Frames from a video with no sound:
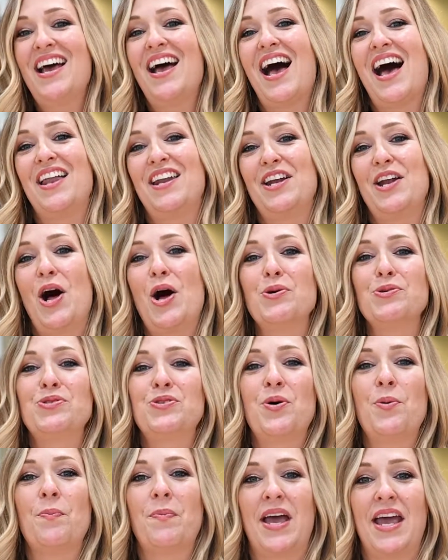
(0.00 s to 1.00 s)
and it
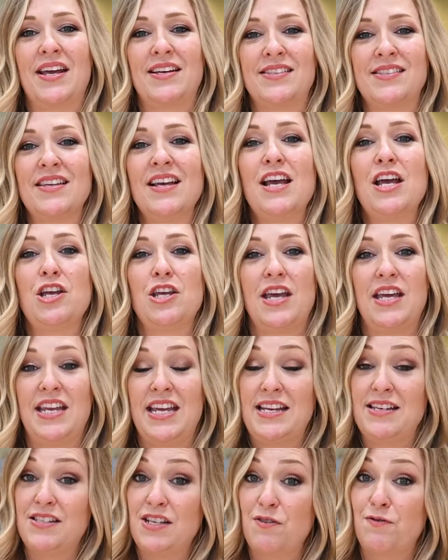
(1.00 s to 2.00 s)
also makes it
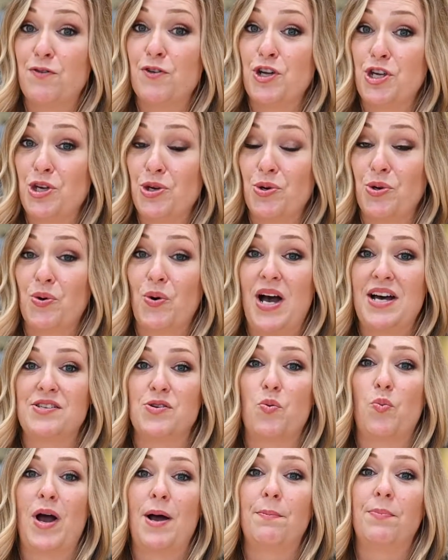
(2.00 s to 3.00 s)
easy for you as
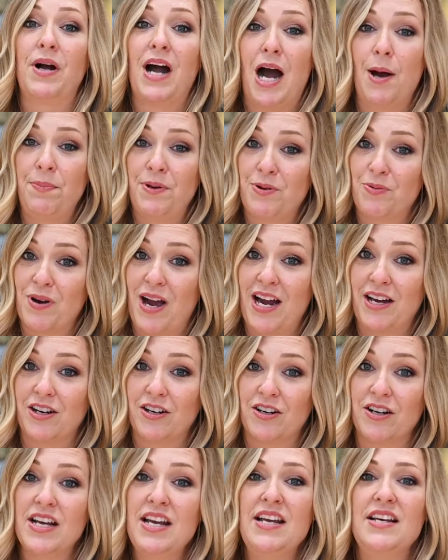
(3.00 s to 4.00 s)
a web
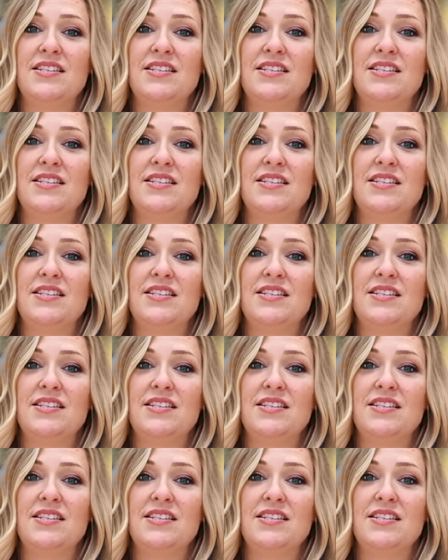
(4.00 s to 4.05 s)
copywriter